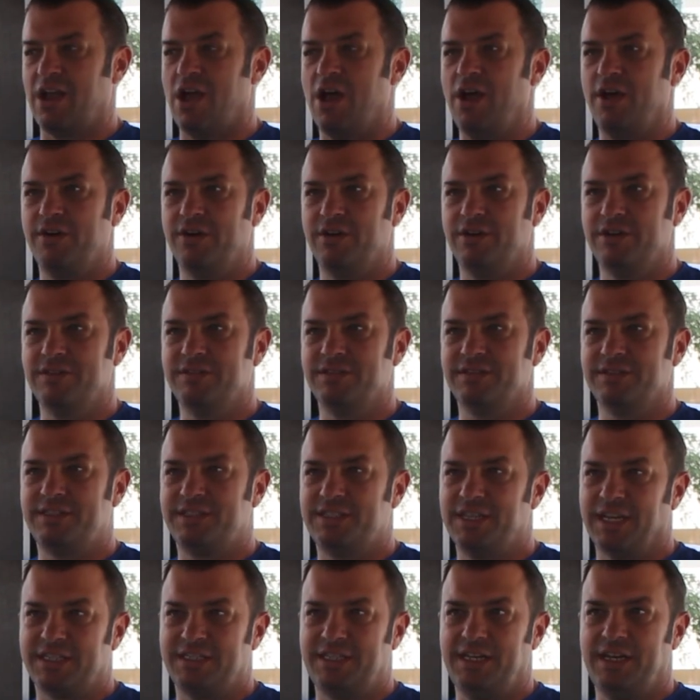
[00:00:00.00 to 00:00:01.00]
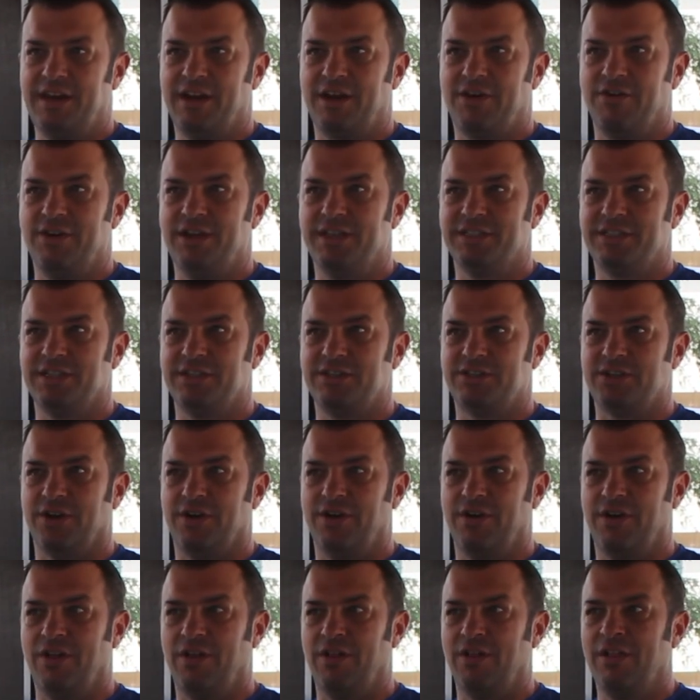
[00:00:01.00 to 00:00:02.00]
160 degrees
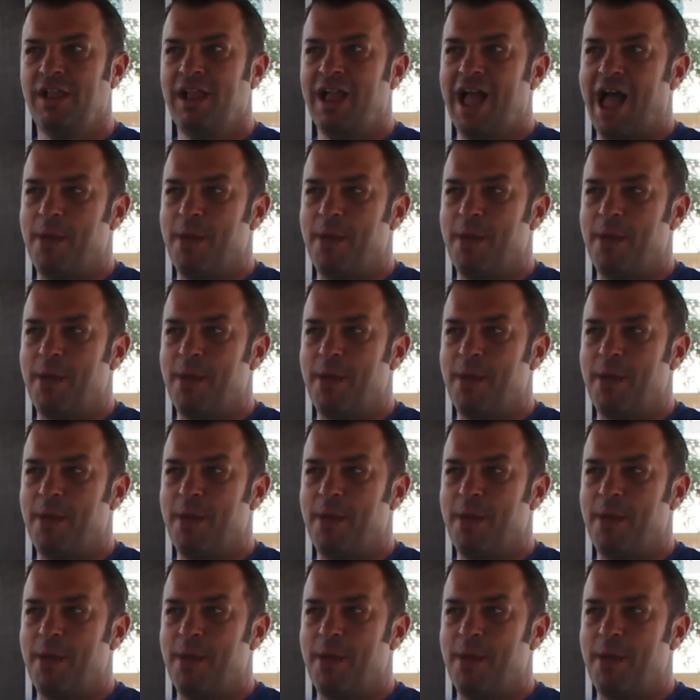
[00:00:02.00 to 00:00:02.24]
internal.